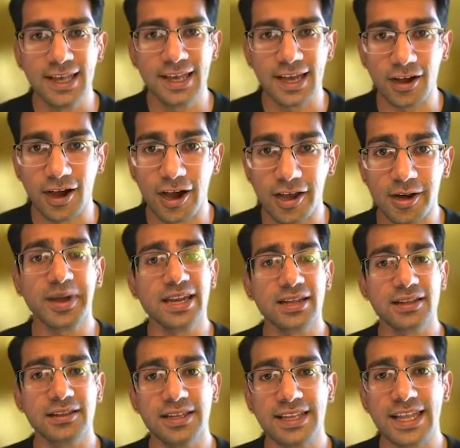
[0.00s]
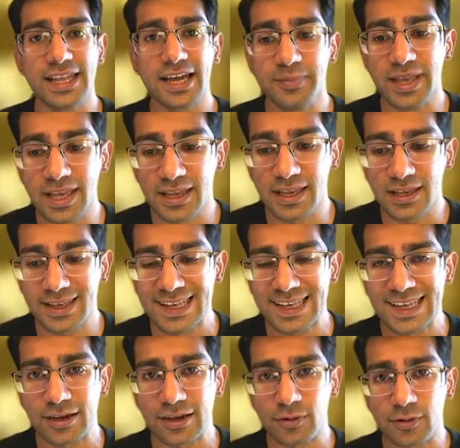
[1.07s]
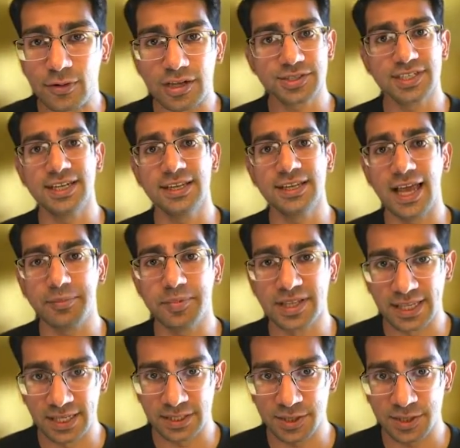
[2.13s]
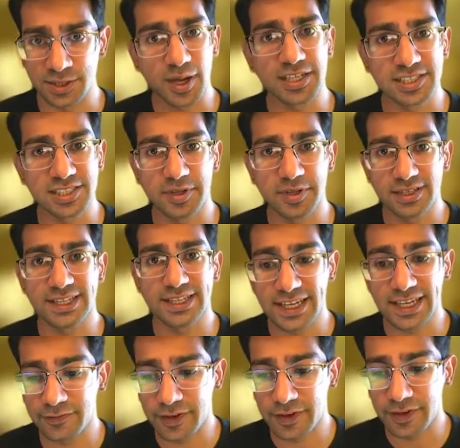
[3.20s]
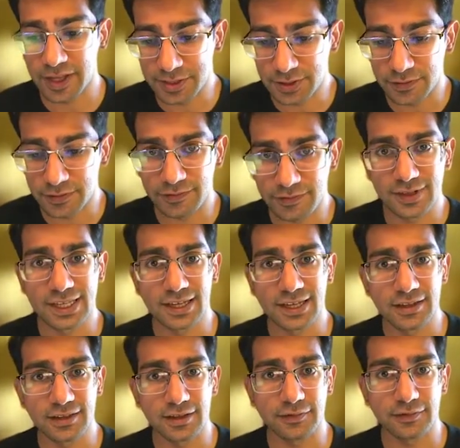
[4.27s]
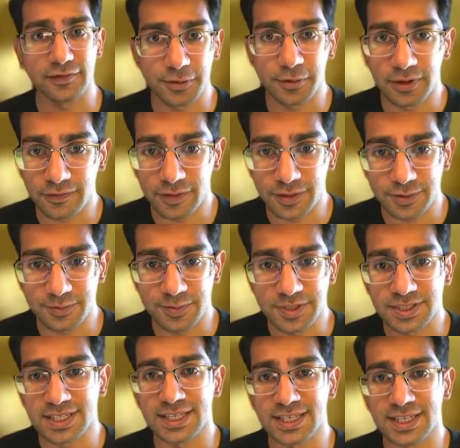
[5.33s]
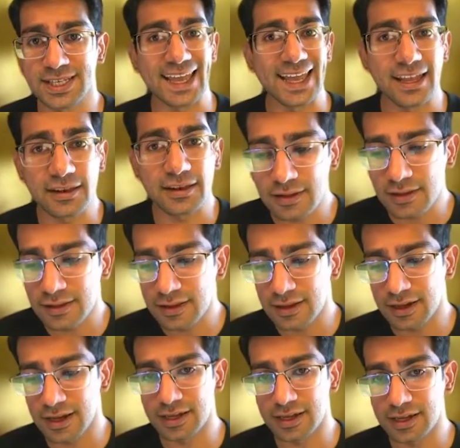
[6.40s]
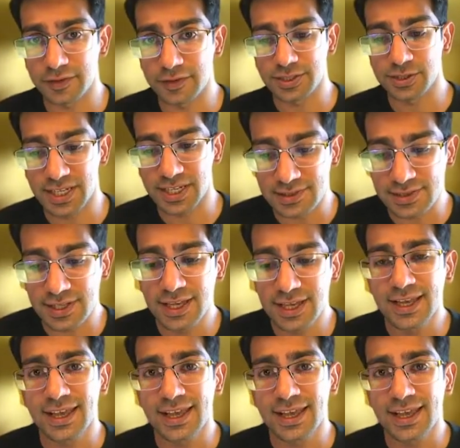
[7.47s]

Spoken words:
automatically now make cross-chain applications possible that take advantage of the Filecoin Virtual Machine and different chains.